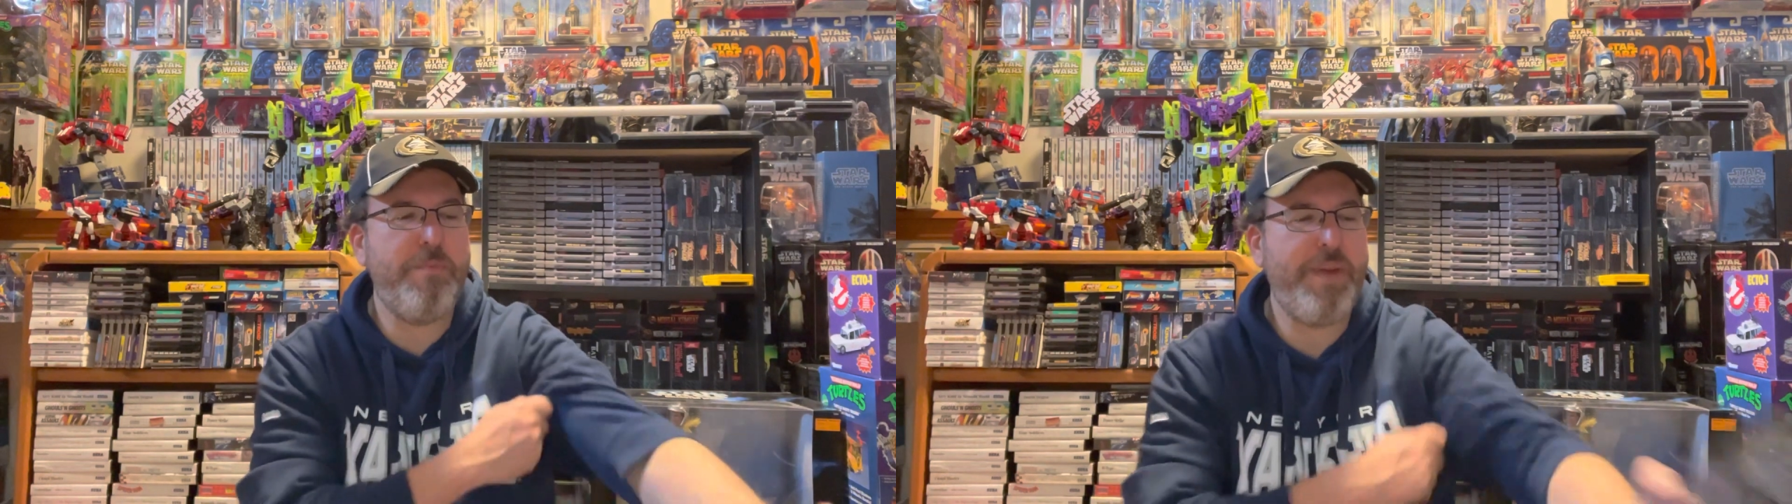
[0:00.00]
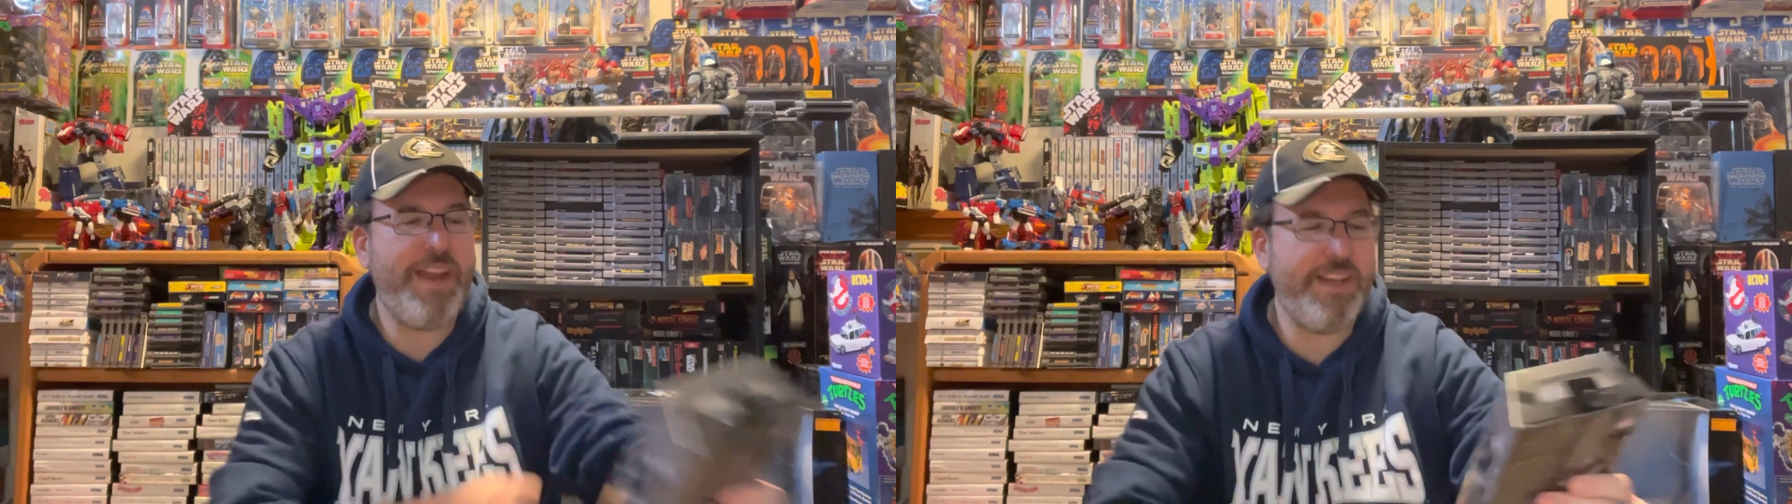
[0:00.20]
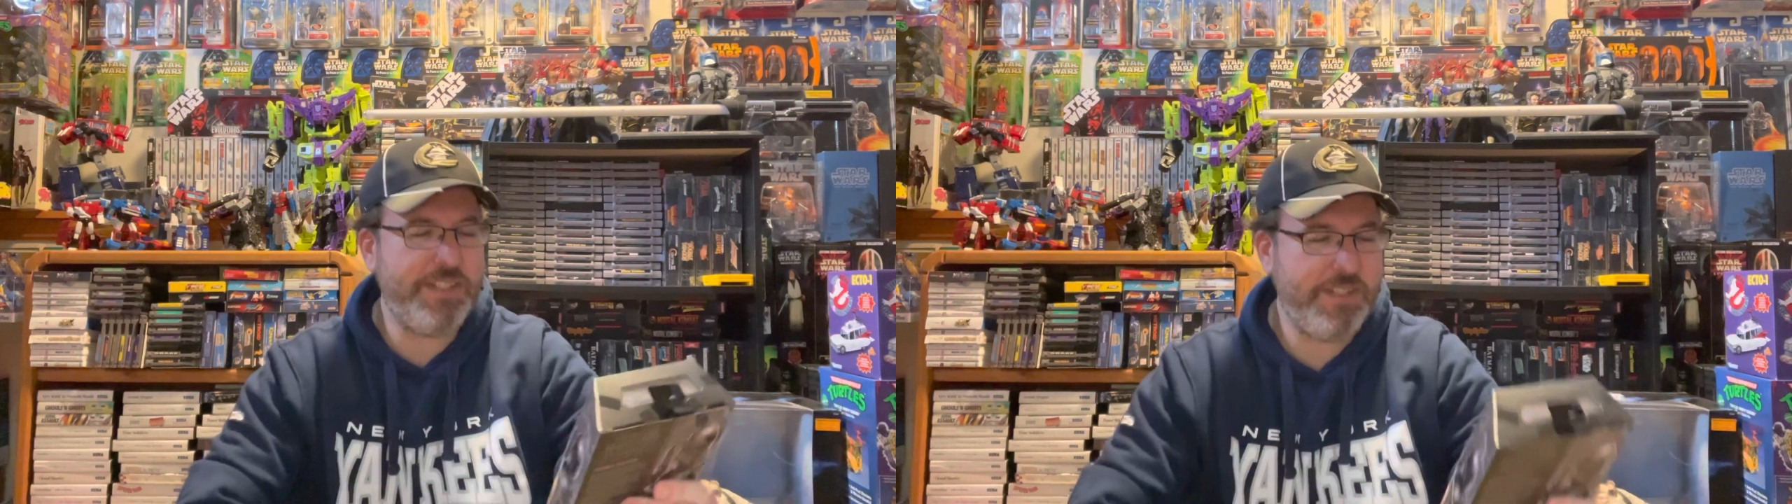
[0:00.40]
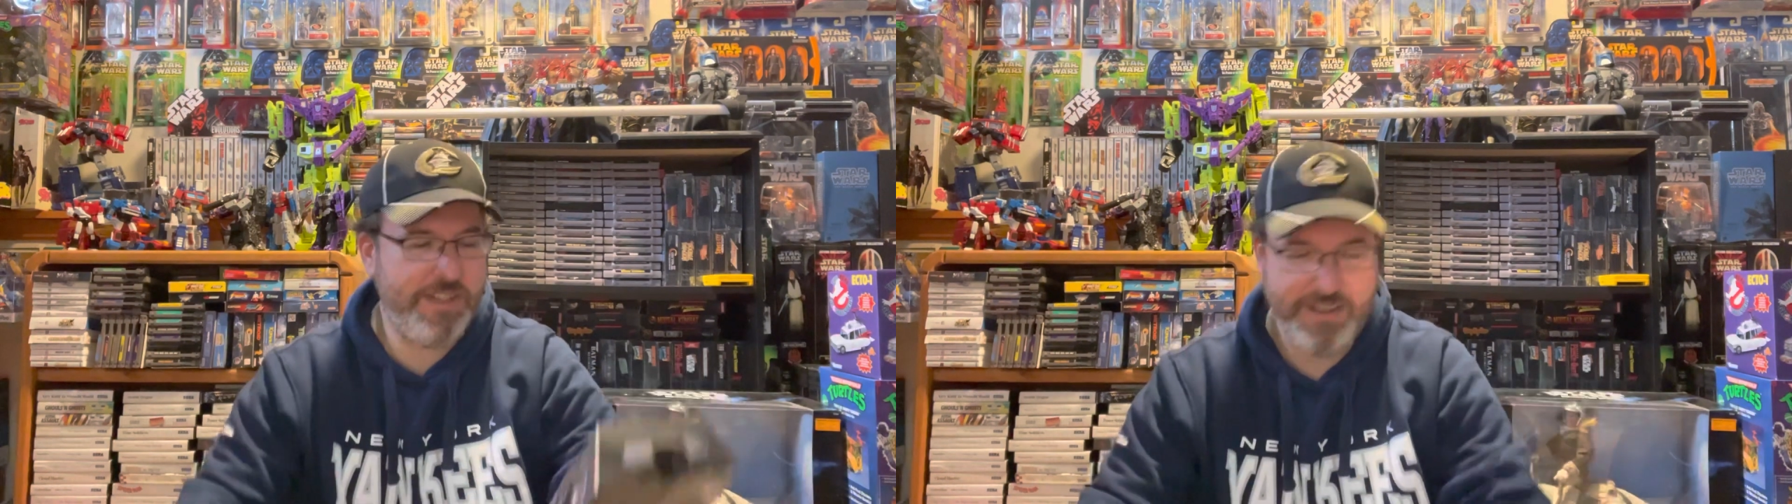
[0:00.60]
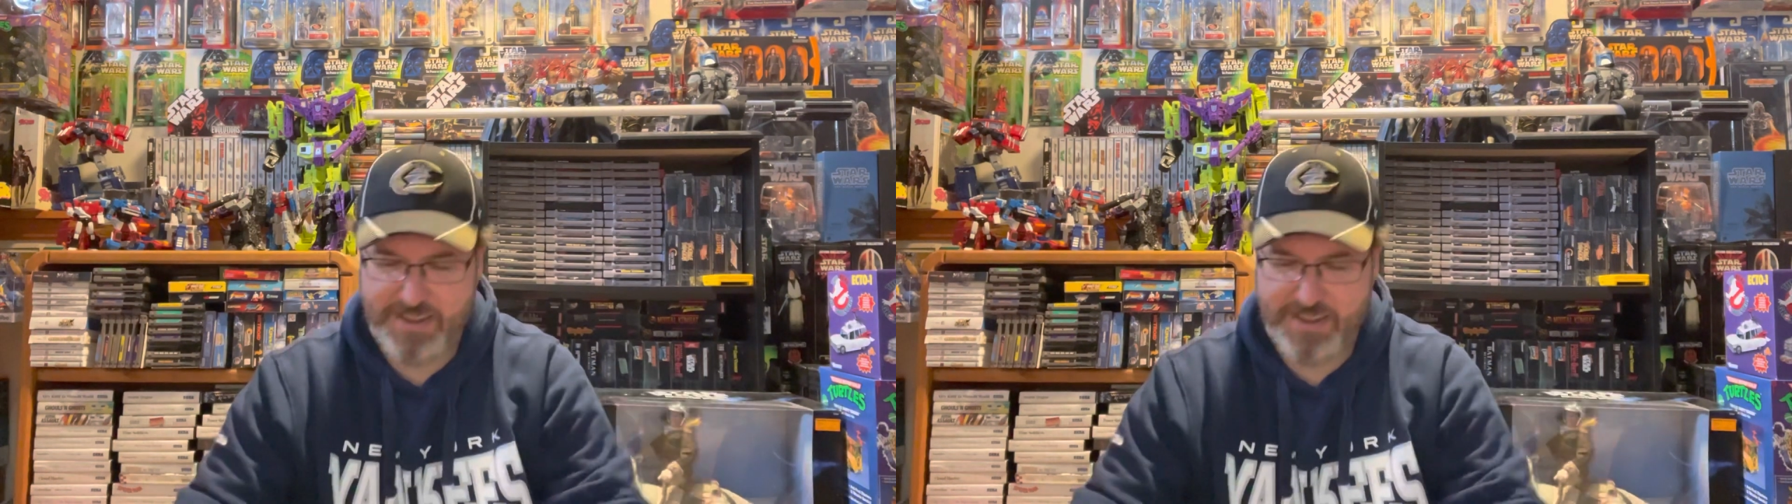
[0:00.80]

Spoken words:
Banks.